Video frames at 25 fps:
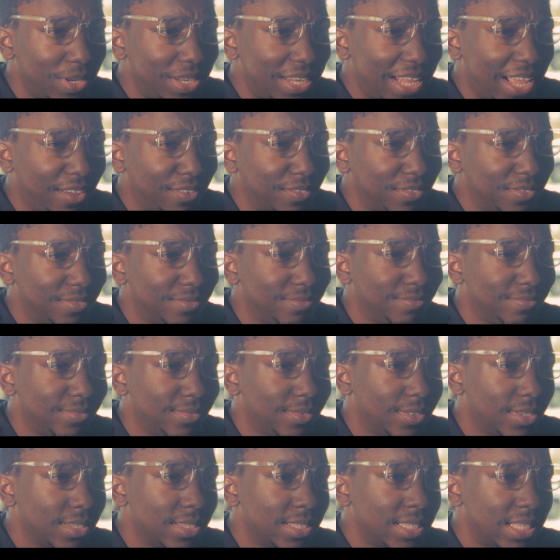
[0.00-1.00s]
it down,
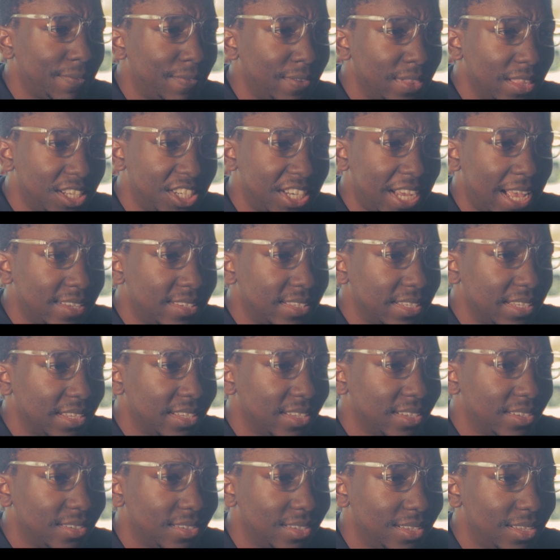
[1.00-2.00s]
stiffen the chassis,
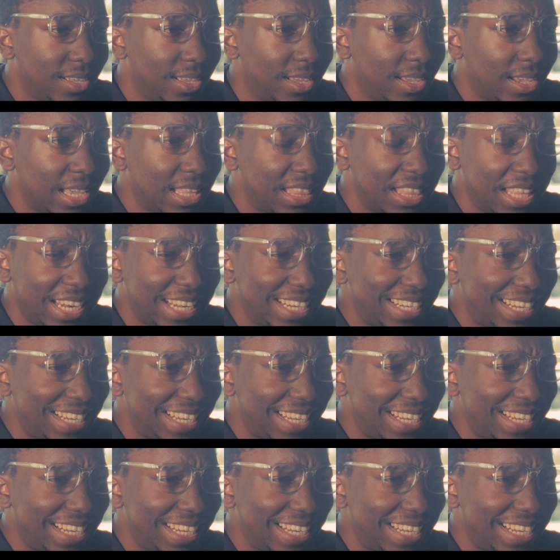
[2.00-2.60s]
and let